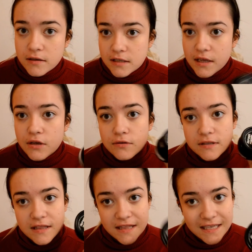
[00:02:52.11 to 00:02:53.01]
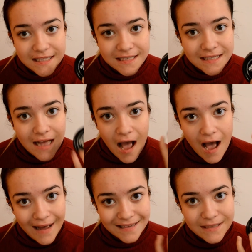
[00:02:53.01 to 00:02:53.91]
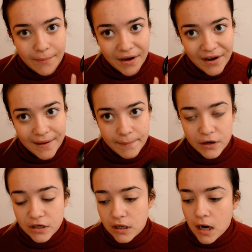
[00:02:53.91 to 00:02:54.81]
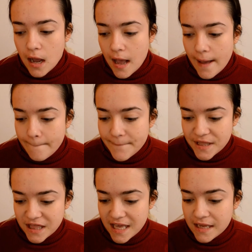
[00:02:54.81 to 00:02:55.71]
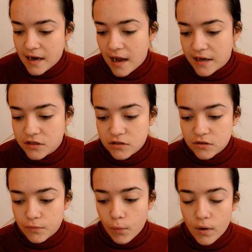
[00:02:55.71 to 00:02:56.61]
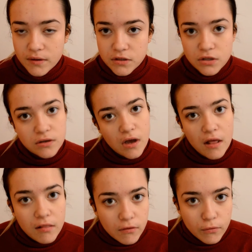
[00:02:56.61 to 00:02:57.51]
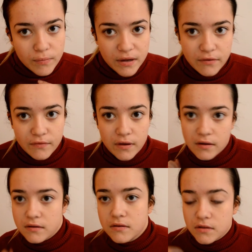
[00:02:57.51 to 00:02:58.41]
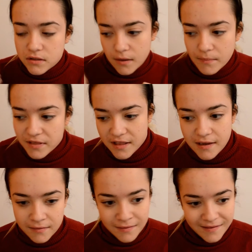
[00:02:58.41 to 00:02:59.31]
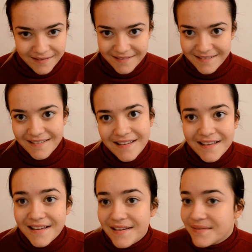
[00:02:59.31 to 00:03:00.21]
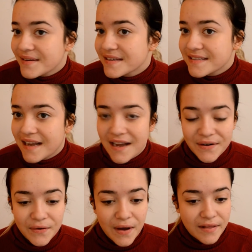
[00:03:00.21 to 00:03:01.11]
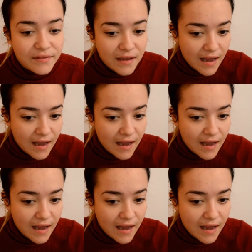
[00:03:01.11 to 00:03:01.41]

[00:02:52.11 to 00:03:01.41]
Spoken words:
So I use this as a primer, but then I just want a little bit of a something because I don't know,